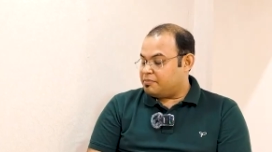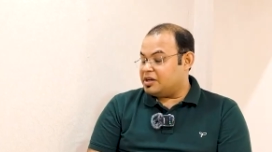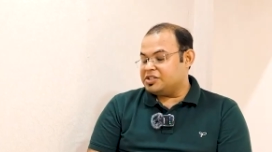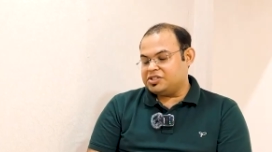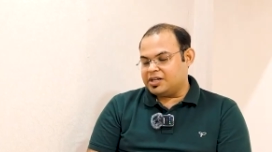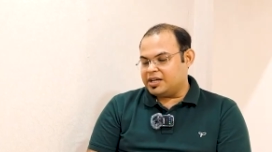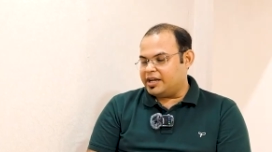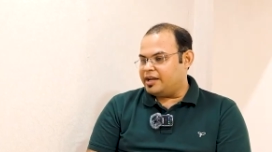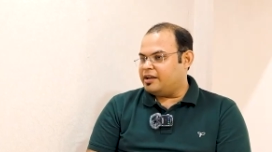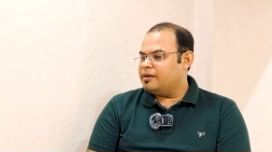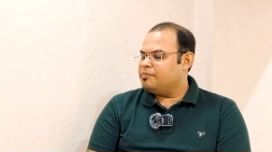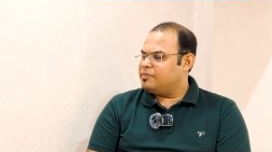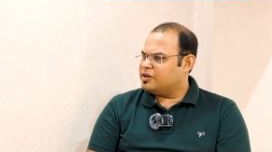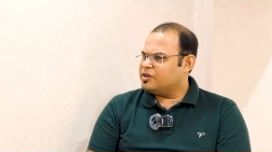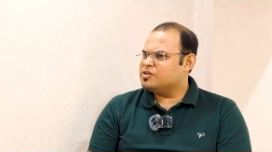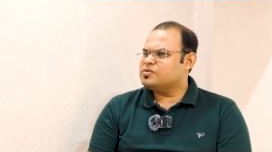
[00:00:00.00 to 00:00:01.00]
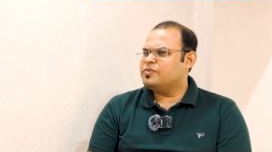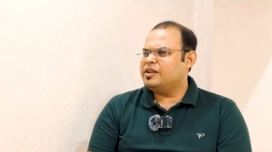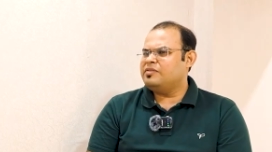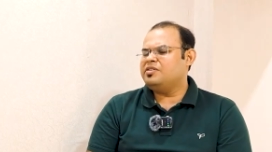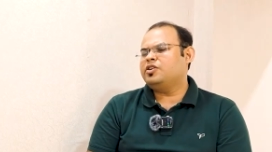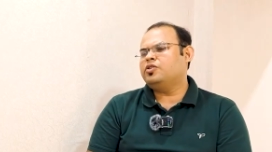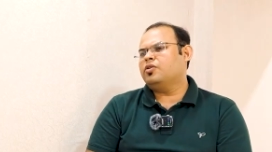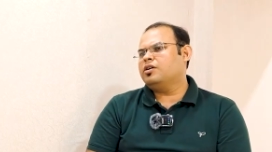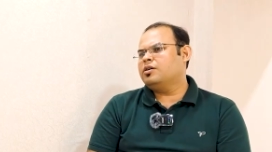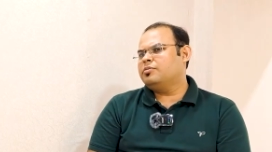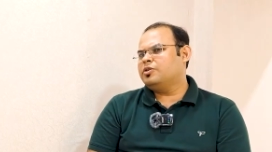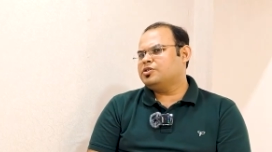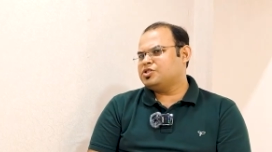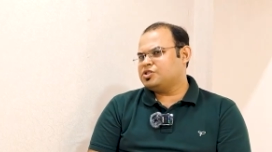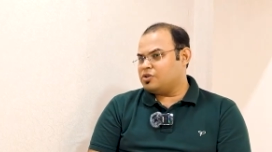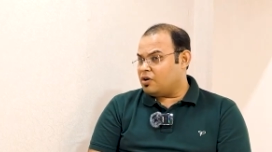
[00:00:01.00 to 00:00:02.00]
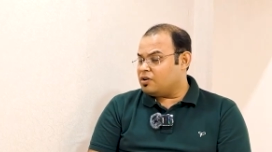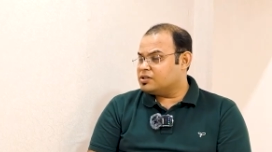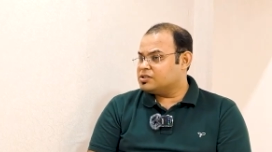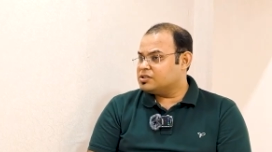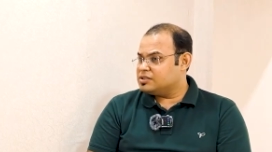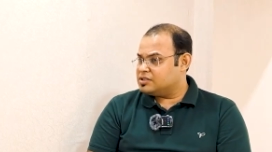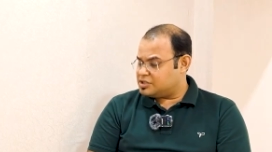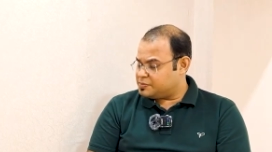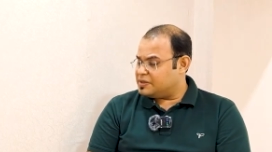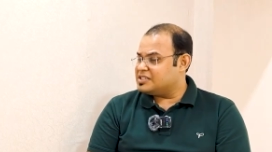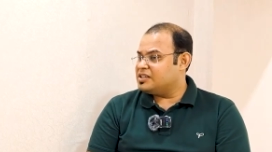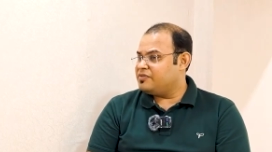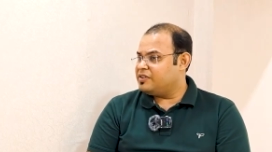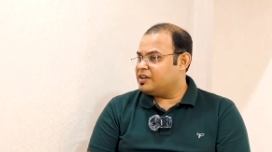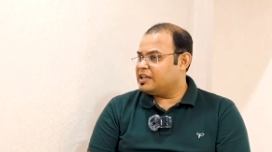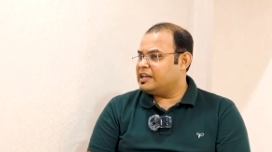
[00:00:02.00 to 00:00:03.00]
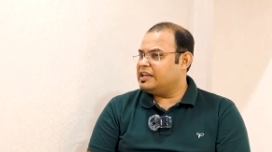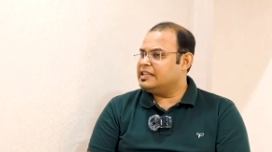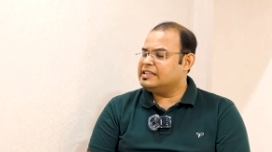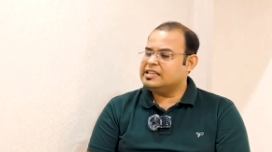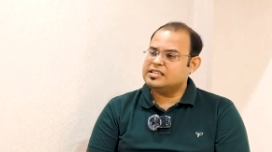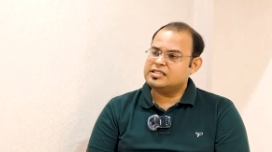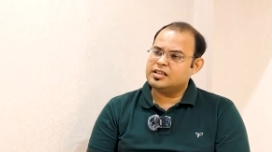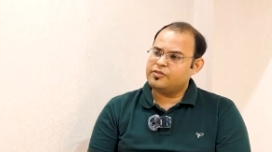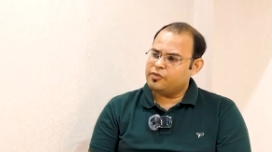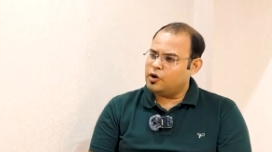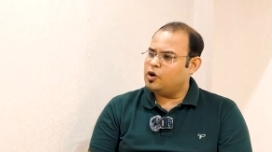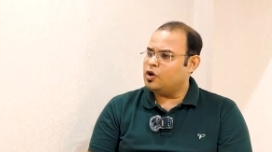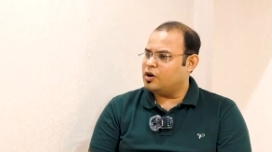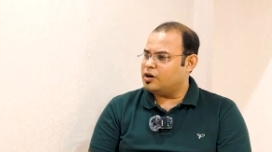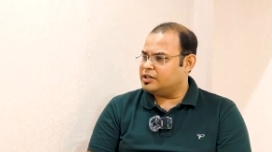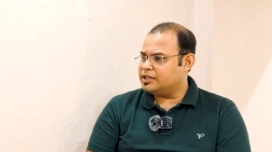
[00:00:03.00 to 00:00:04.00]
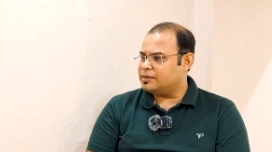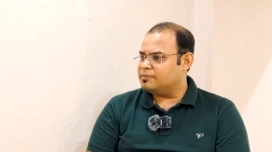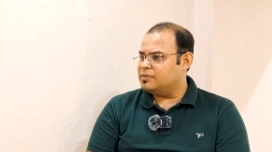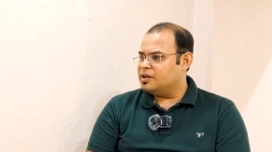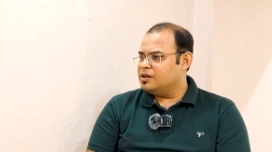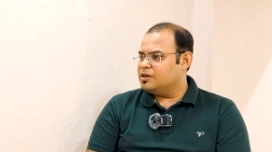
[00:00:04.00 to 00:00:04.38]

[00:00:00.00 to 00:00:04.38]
Much higher. Because when we talk about stocks specifically, these are for long term.